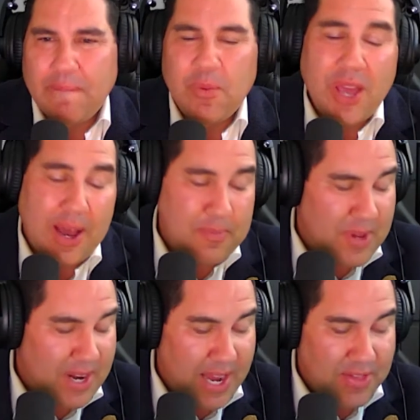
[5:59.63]
Yeah,
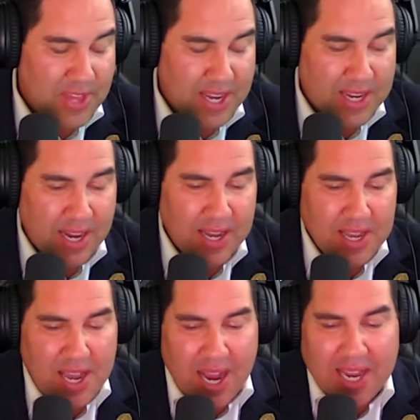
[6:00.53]
and I think
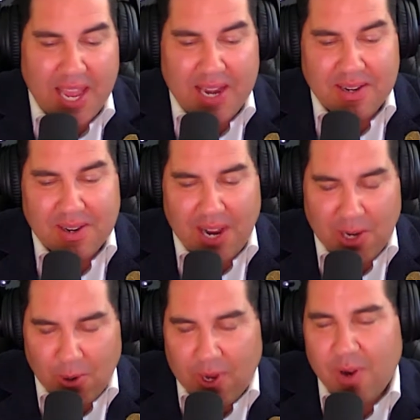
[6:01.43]
again, I
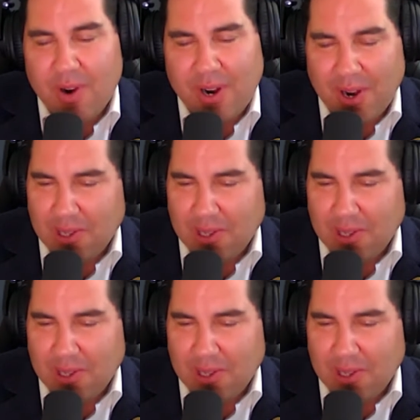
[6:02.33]
know here on our